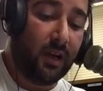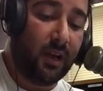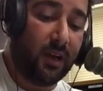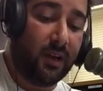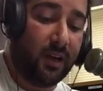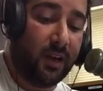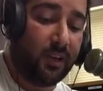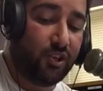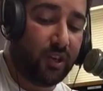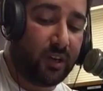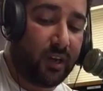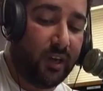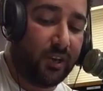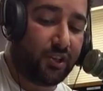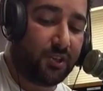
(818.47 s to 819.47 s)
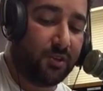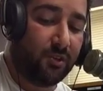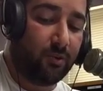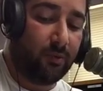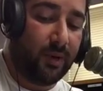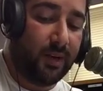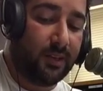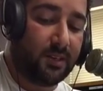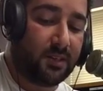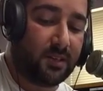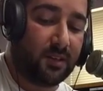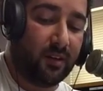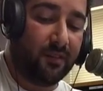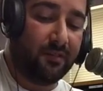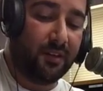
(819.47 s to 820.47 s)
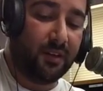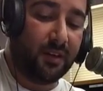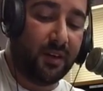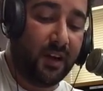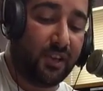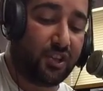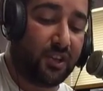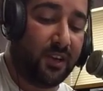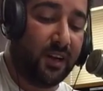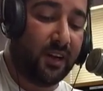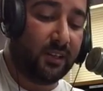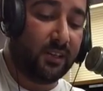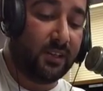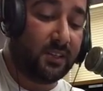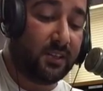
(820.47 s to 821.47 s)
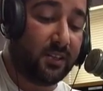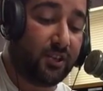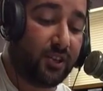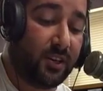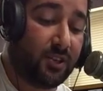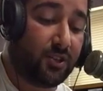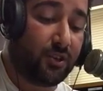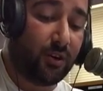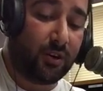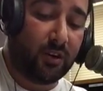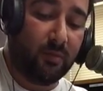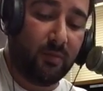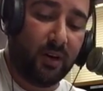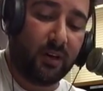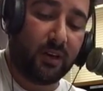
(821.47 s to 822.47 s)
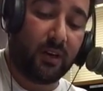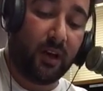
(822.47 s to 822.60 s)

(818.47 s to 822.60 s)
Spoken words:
and educational rights of the nationalities, such as Turkoman,